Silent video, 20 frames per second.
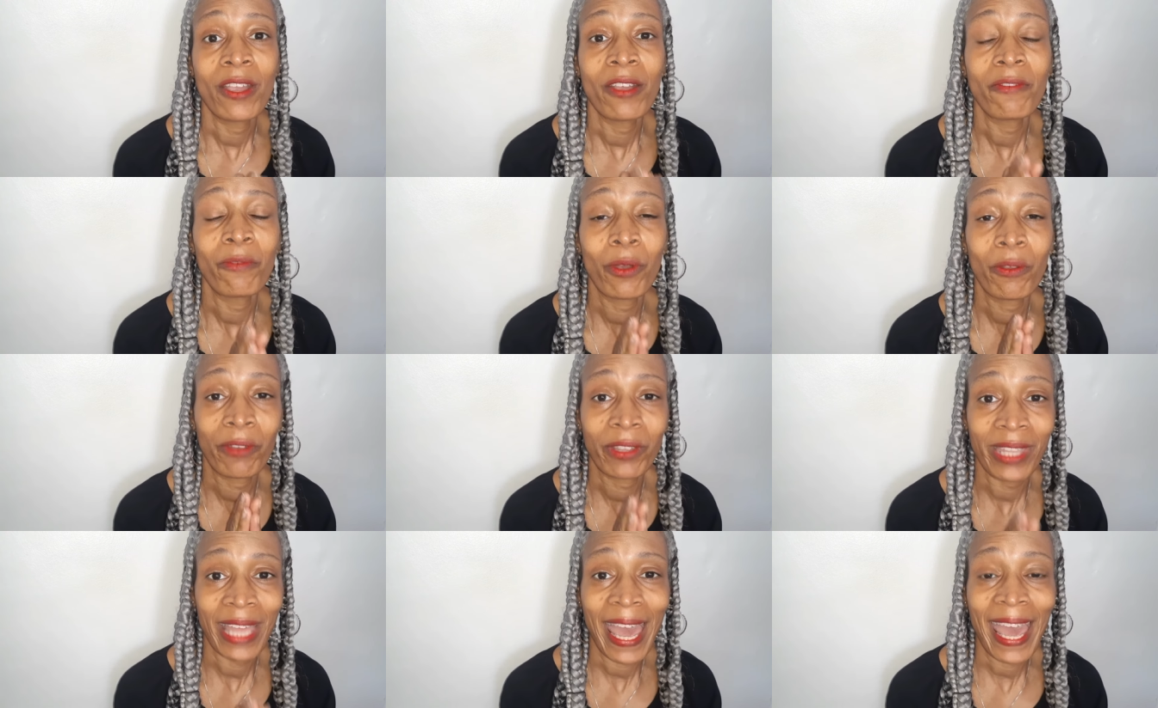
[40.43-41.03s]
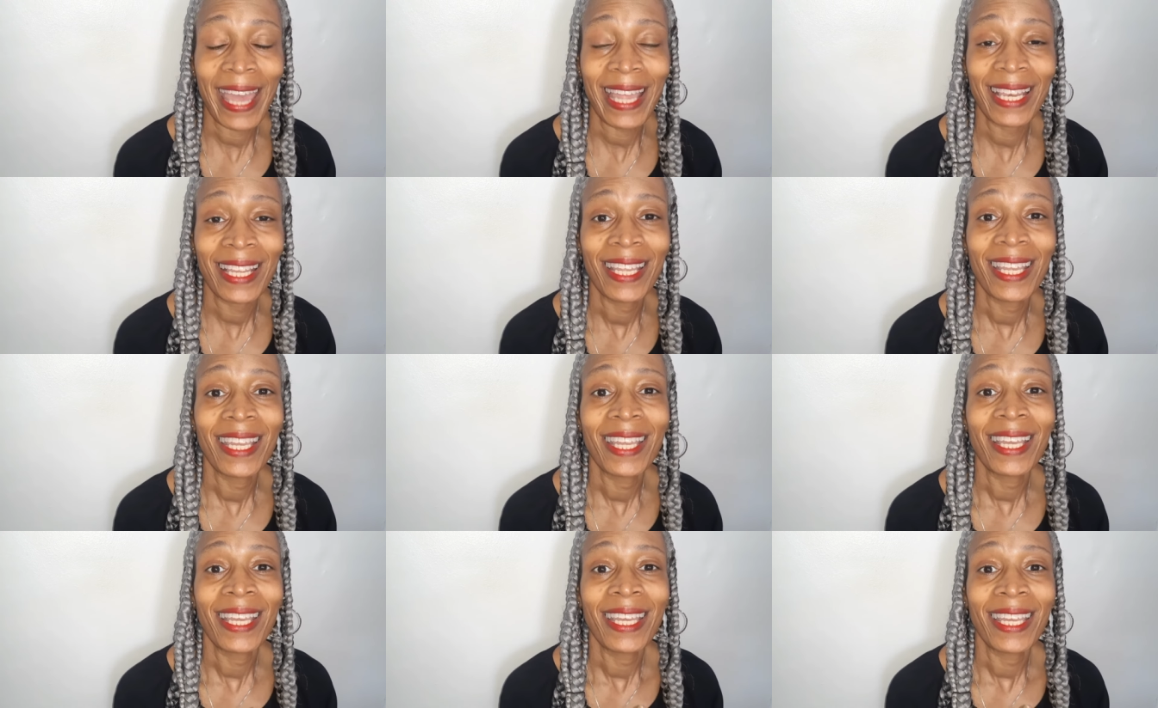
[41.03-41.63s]
But with that
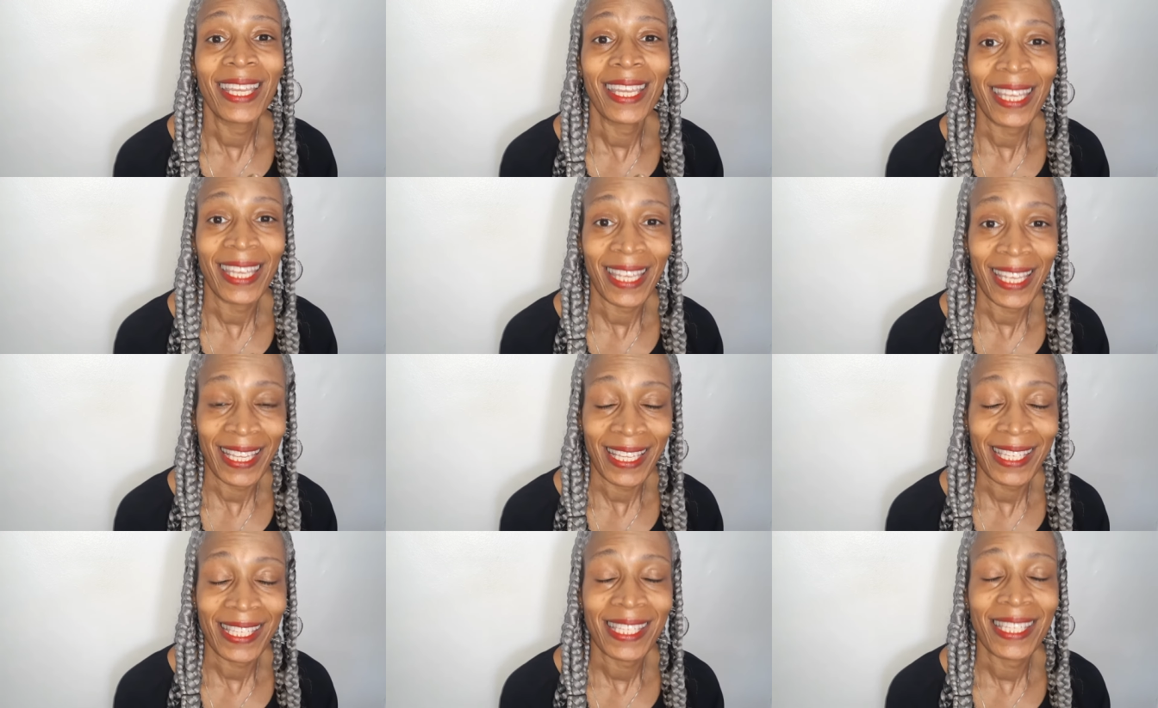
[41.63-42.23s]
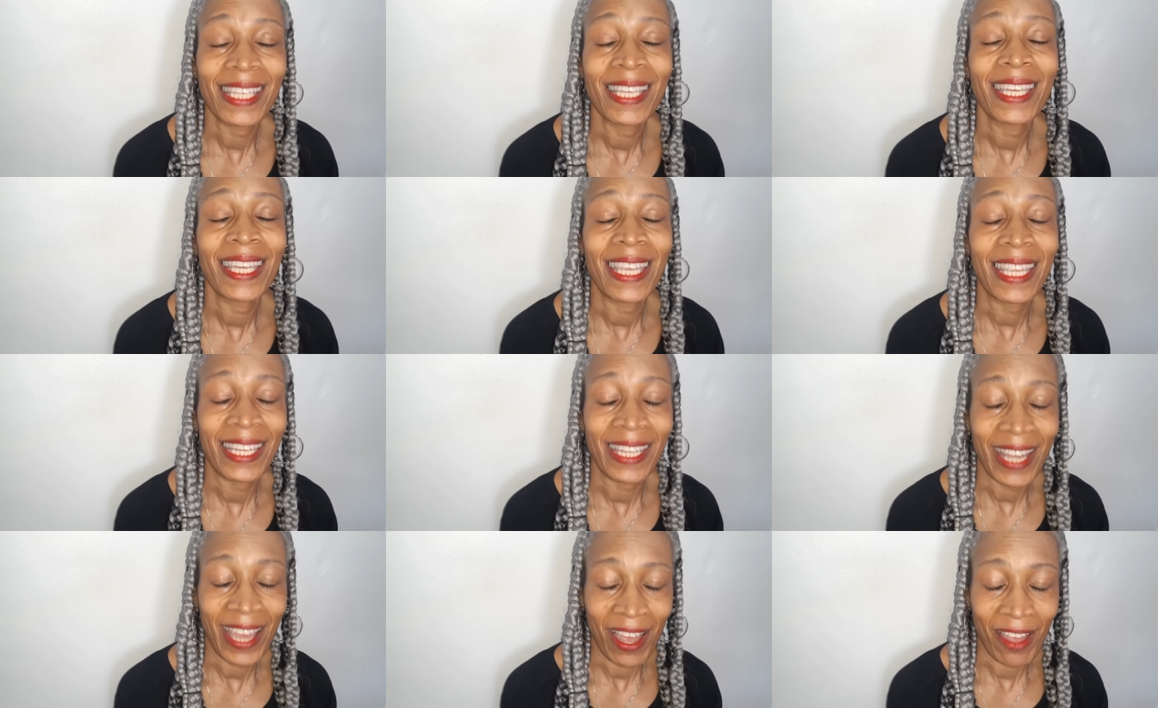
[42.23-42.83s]
is
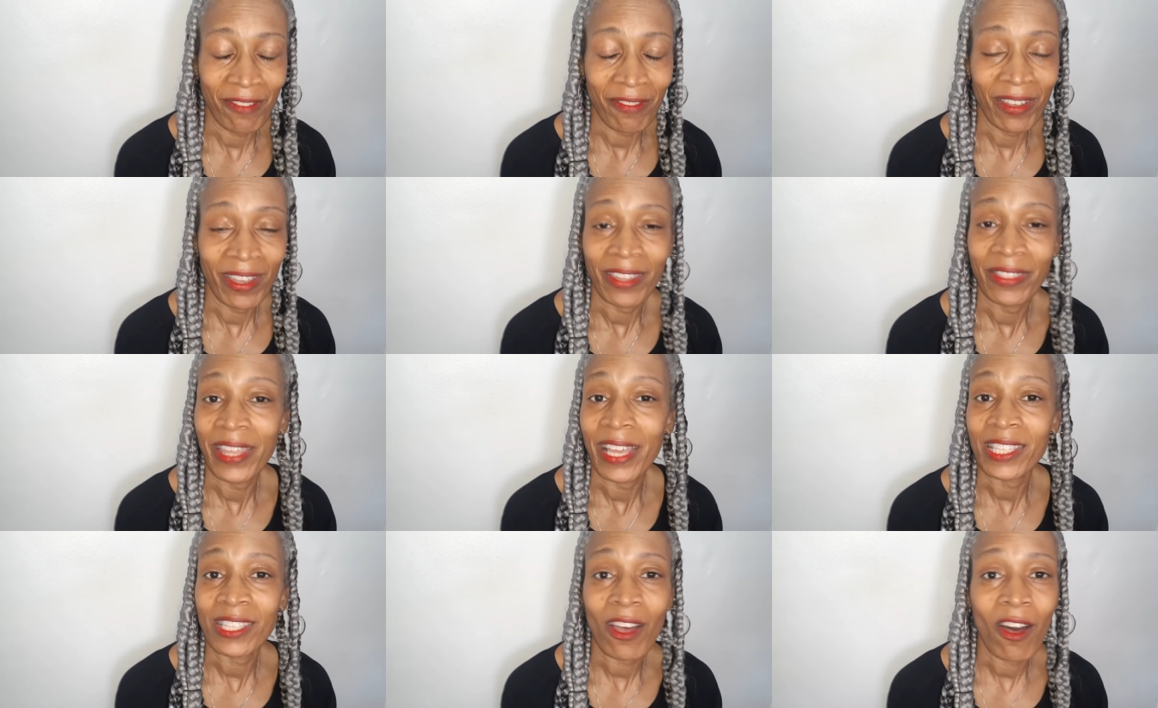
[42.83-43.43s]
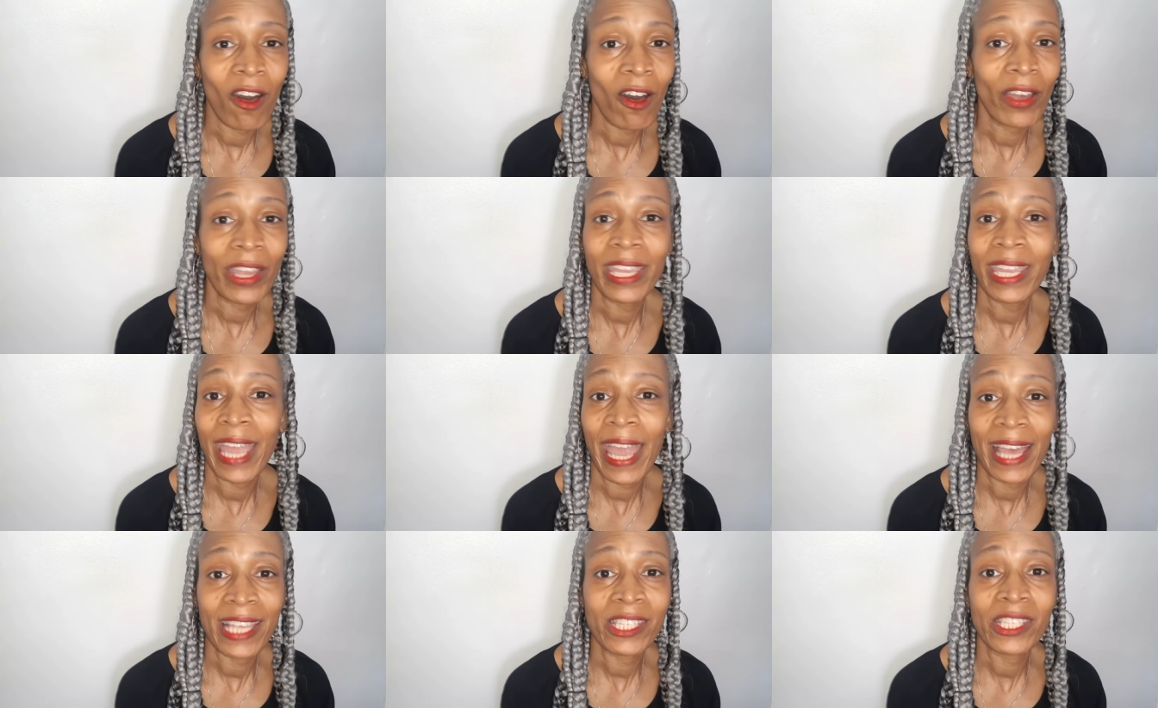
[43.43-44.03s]
enough. That's all He
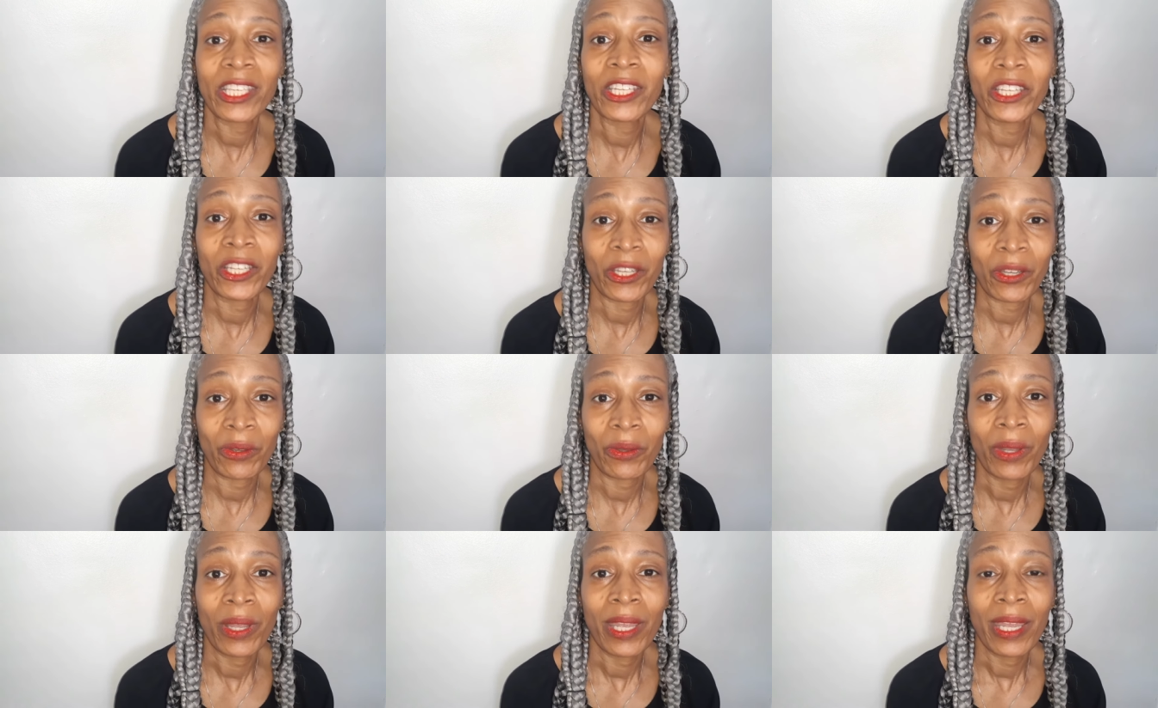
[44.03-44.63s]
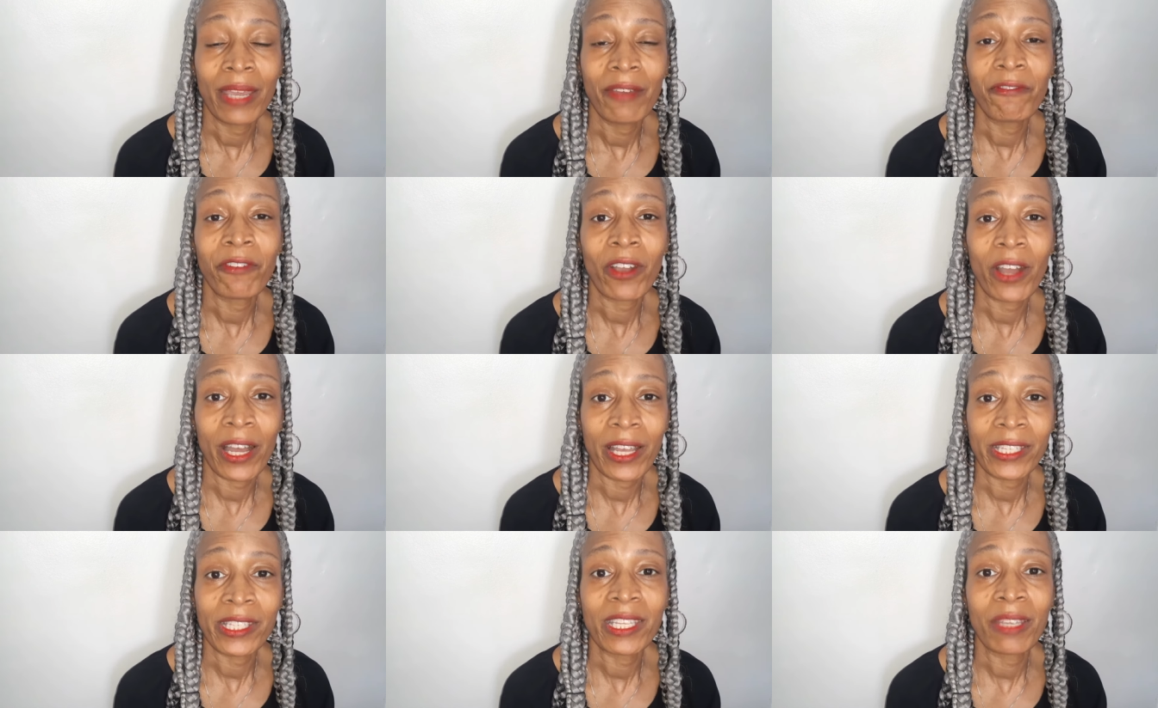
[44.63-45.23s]
has to do for
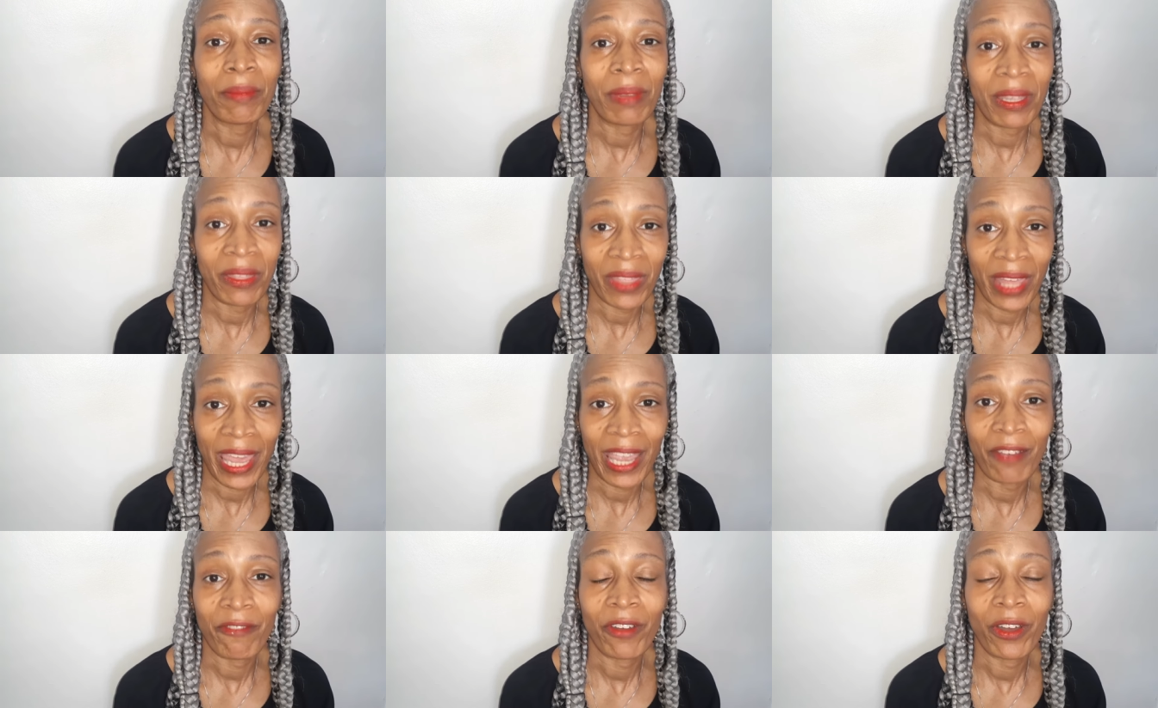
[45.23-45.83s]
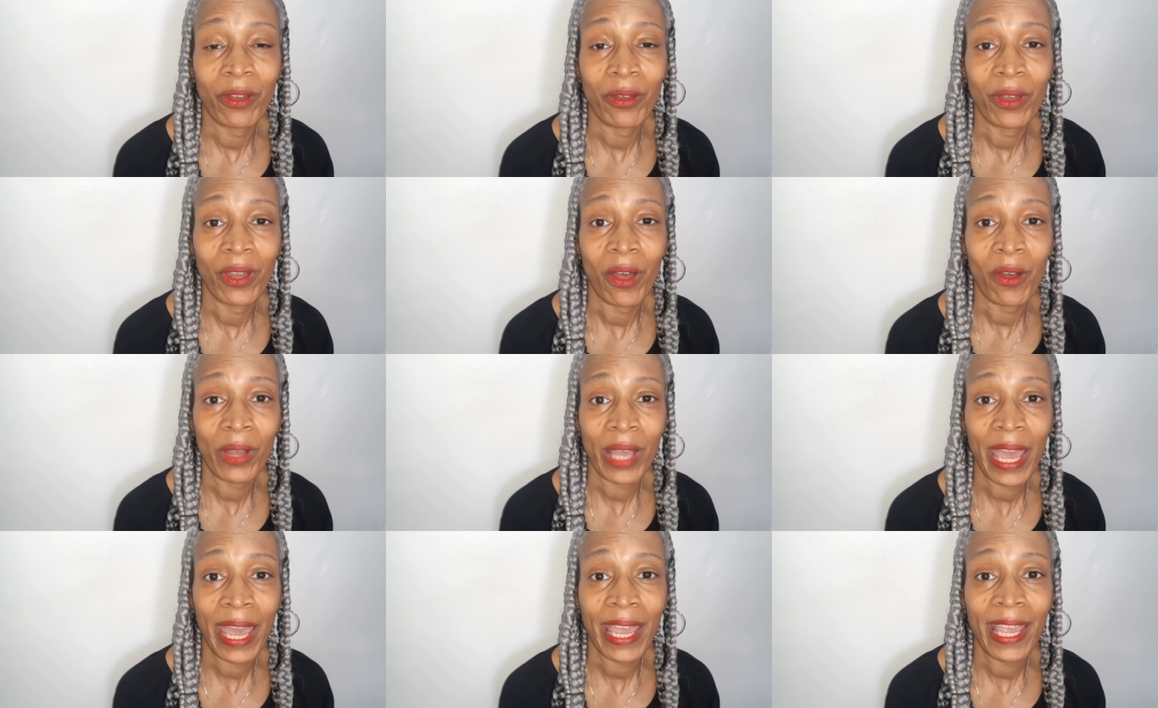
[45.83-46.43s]
us to be thankful.
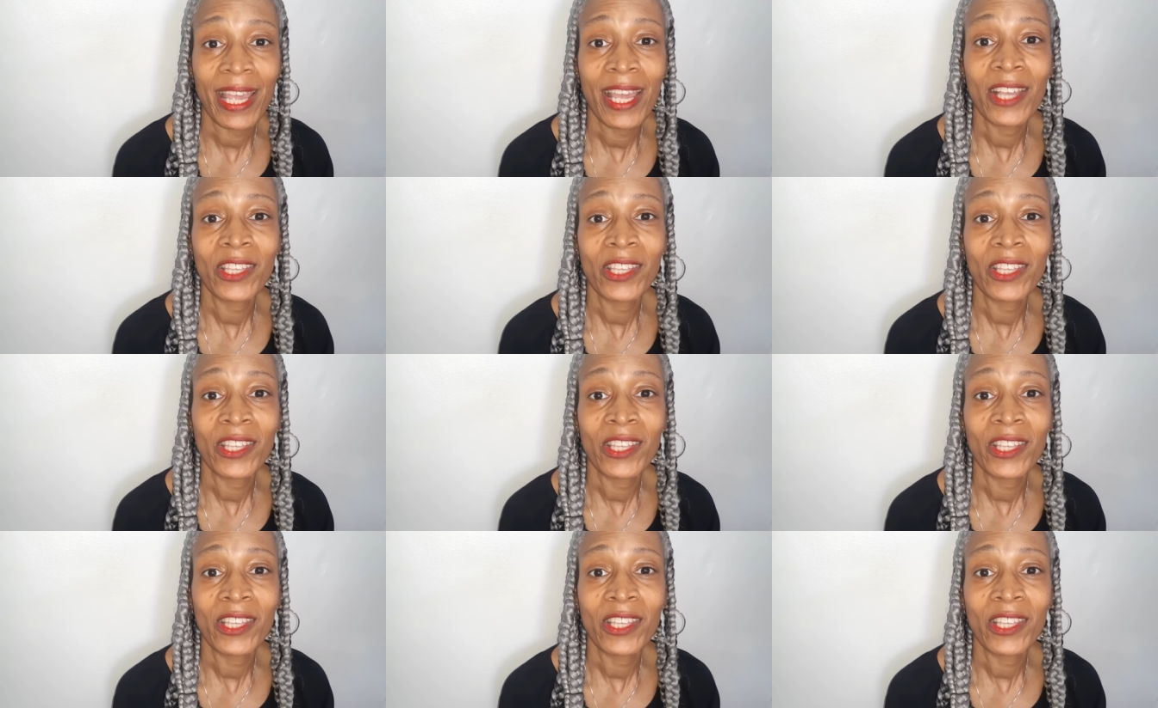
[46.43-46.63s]
Okay?